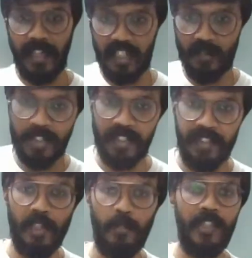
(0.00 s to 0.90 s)
That is my
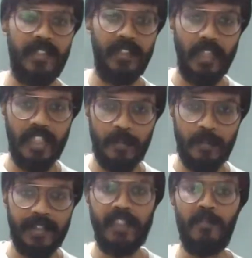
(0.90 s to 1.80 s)
single point agenda. That is
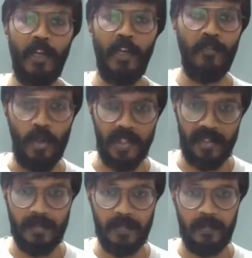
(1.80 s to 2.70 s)
my single point
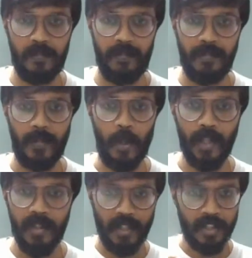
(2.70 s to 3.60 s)
focus.
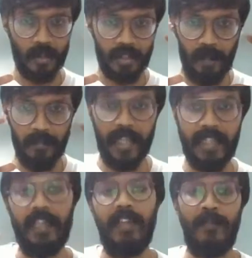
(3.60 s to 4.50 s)
Okay. So
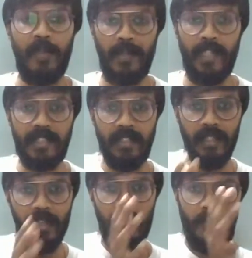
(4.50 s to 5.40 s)
complete 10-hour
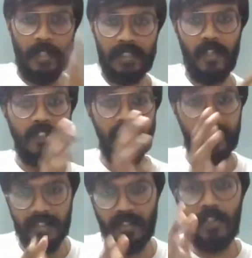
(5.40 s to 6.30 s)
preparation. First slot,
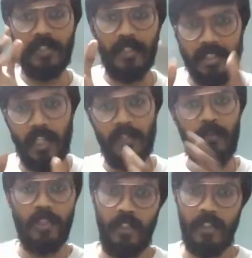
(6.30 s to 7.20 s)
second slot, third slot,
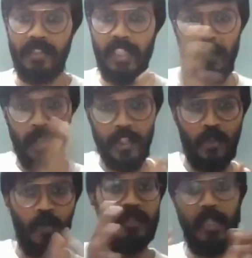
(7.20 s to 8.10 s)
fourth slot. 3 +
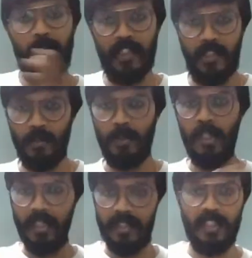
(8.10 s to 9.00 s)
2, 3 + 2.
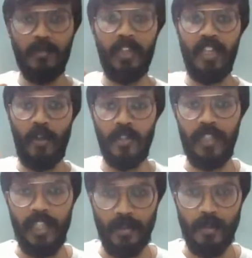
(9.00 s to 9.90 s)
This is what I want to
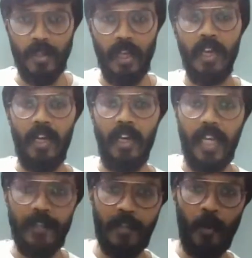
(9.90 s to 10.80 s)
tell you.
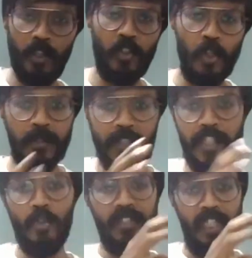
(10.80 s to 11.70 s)
And for both groups, you can
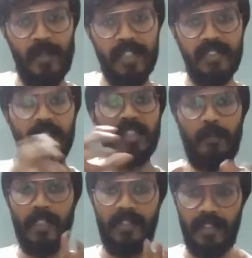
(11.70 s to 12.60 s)
do 3 + 3, 3
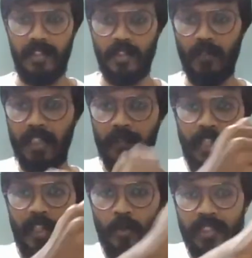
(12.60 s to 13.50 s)
+ 3. So
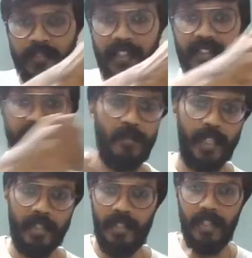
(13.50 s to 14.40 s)
we'll do it very
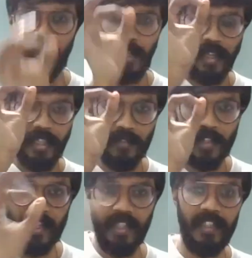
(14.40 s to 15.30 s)
systematically in a
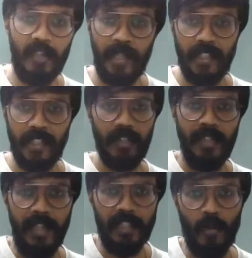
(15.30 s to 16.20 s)
very detailed manner.
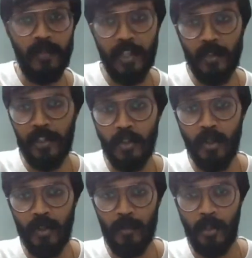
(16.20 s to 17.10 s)
That is what we are going to
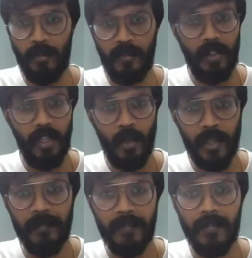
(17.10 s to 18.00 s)
do tomorrow.
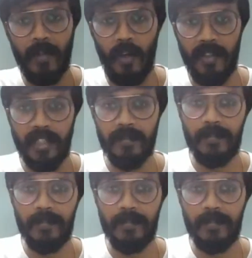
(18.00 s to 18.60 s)
Okay. All right.